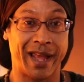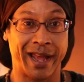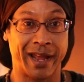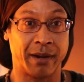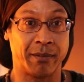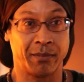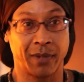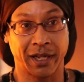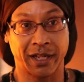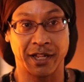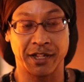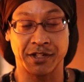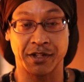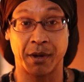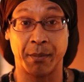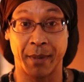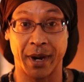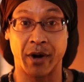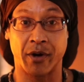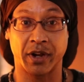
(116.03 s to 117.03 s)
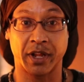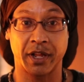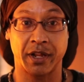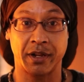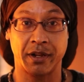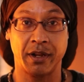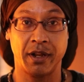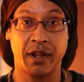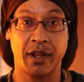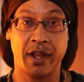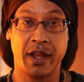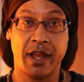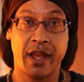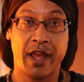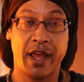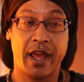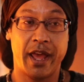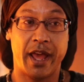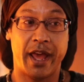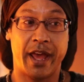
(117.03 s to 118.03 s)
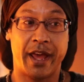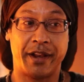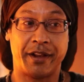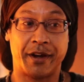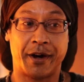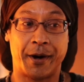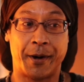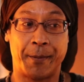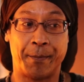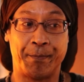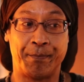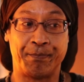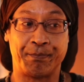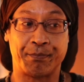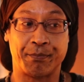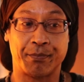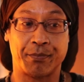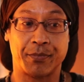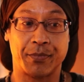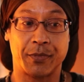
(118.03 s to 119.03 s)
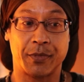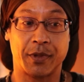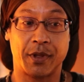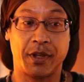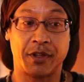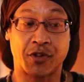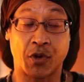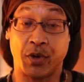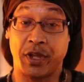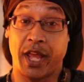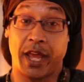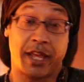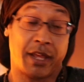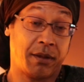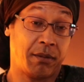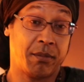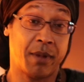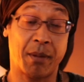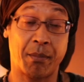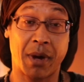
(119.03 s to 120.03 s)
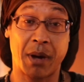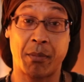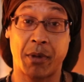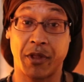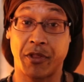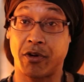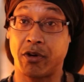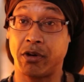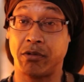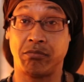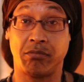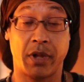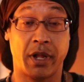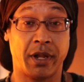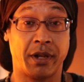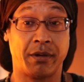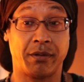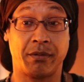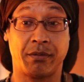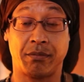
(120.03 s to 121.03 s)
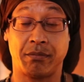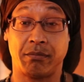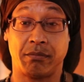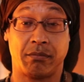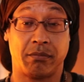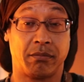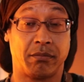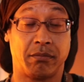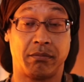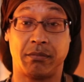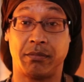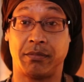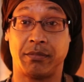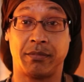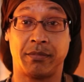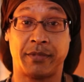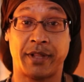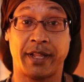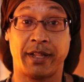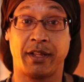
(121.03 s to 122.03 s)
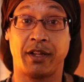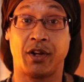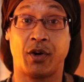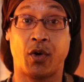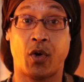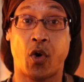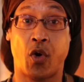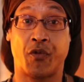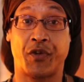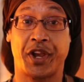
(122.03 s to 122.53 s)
and I guess American. And so yeah, he met my mother and they, you know,